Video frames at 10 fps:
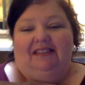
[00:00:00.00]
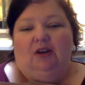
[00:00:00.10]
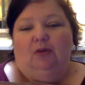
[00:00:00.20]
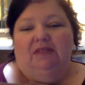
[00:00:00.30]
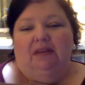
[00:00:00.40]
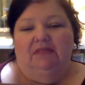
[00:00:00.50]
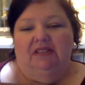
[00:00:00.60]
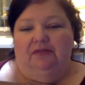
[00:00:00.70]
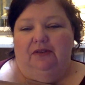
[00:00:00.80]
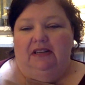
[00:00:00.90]
nope, something's
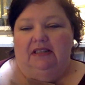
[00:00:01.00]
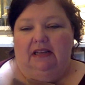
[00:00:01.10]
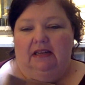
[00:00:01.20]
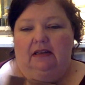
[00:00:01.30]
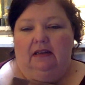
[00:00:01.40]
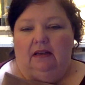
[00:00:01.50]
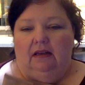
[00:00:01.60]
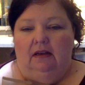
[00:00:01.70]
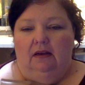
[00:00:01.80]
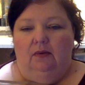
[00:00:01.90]
different, isn't it?
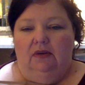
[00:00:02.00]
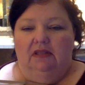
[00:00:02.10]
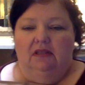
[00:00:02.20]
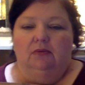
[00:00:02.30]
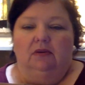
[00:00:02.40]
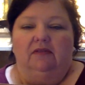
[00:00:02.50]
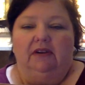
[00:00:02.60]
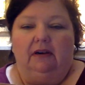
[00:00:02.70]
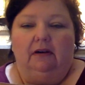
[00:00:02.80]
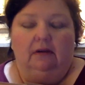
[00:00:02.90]
What is this one over
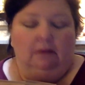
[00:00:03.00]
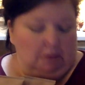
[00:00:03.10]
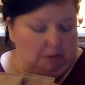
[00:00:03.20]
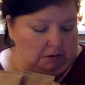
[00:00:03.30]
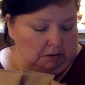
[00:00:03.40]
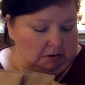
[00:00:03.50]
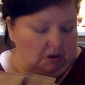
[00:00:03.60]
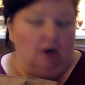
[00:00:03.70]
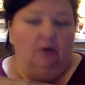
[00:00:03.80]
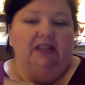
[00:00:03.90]
here?
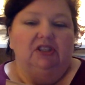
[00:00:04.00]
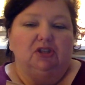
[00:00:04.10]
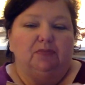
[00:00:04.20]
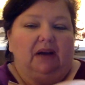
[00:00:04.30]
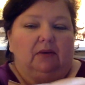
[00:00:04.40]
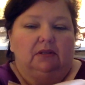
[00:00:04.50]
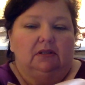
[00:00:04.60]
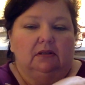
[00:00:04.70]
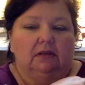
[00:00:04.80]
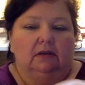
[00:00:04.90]
Oh, it's just backwards.